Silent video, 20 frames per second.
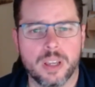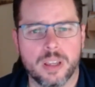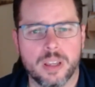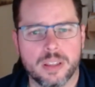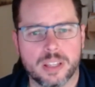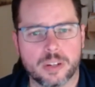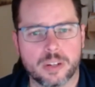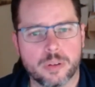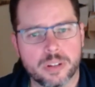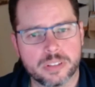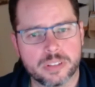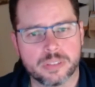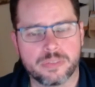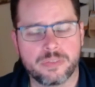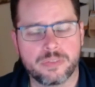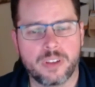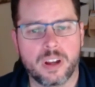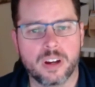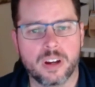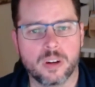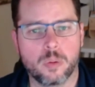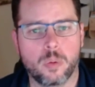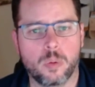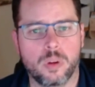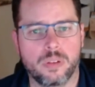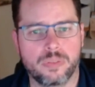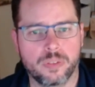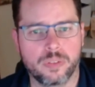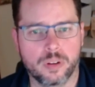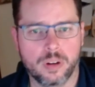that creates a
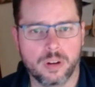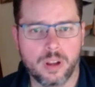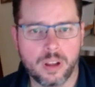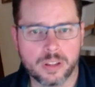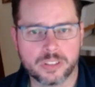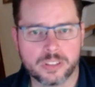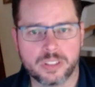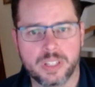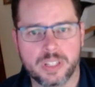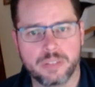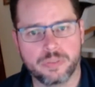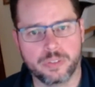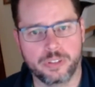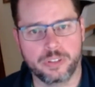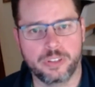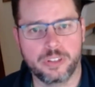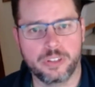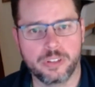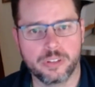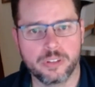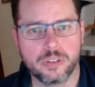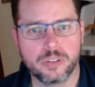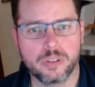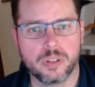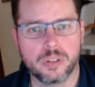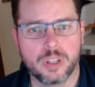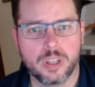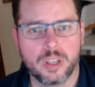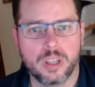firewall for us and for you